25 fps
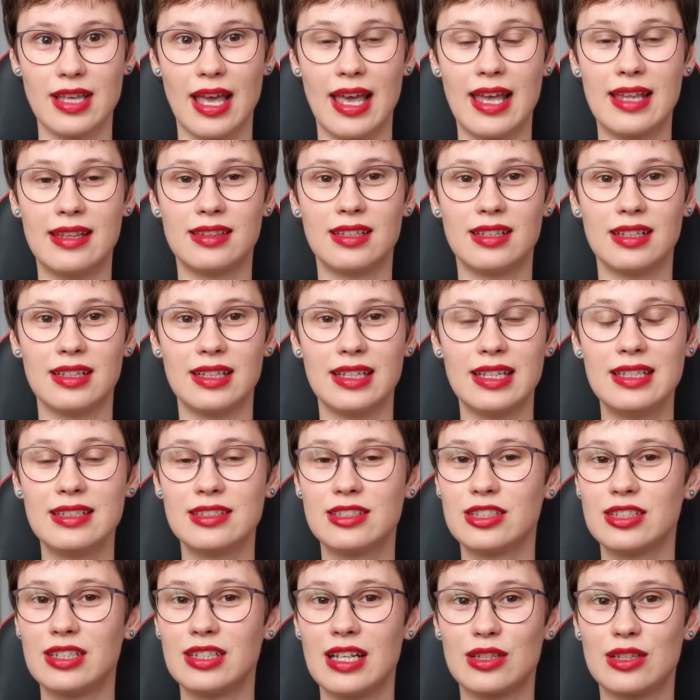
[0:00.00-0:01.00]
and the
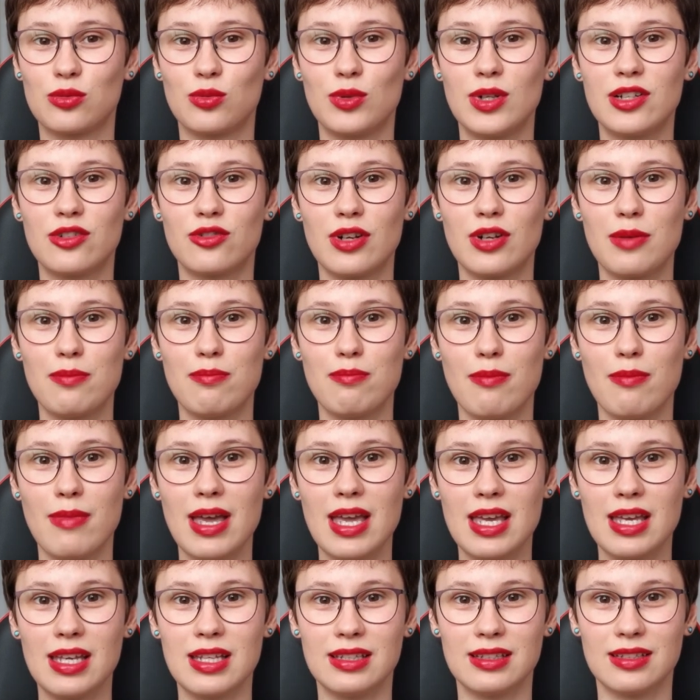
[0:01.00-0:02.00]
internet will
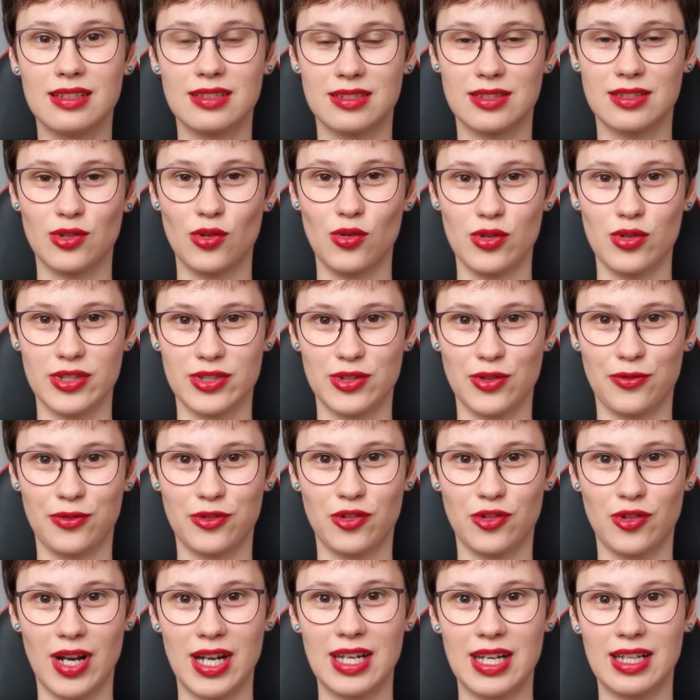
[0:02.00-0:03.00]
remain the source of
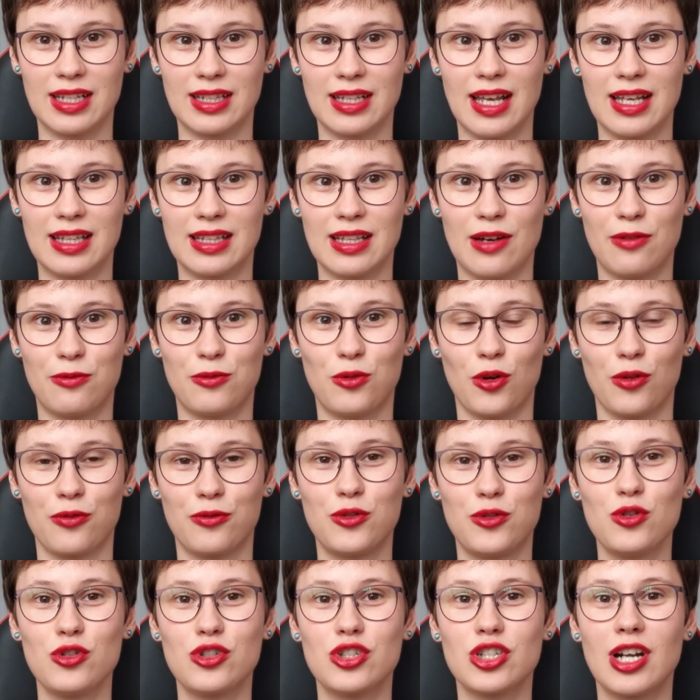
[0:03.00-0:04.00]
training data for
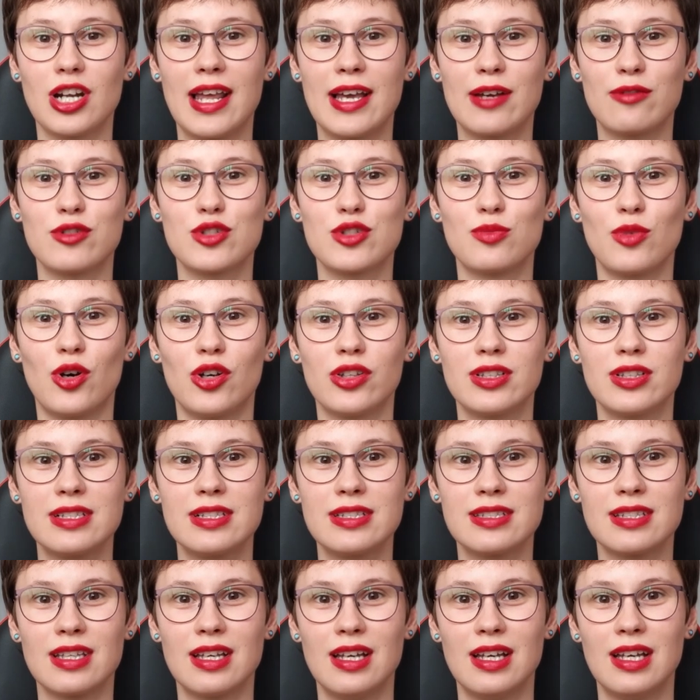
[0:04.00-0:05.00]
future language
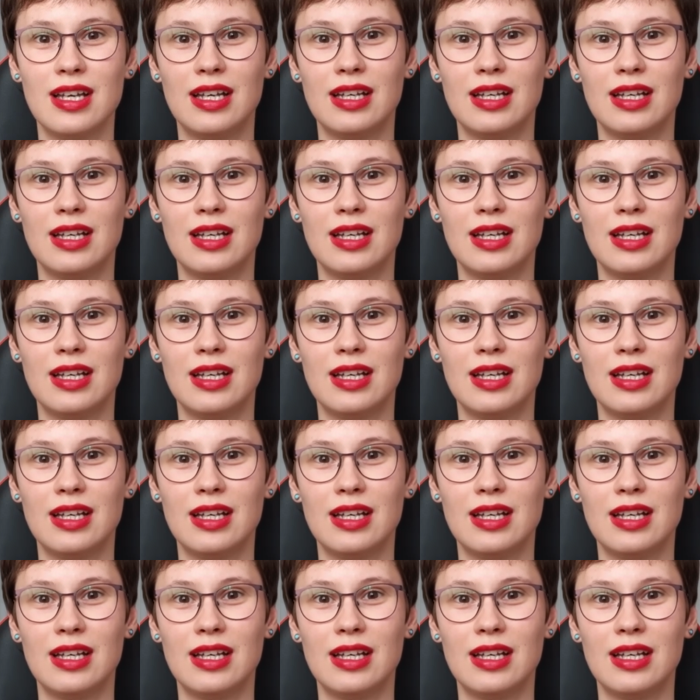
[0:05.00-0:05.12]
models,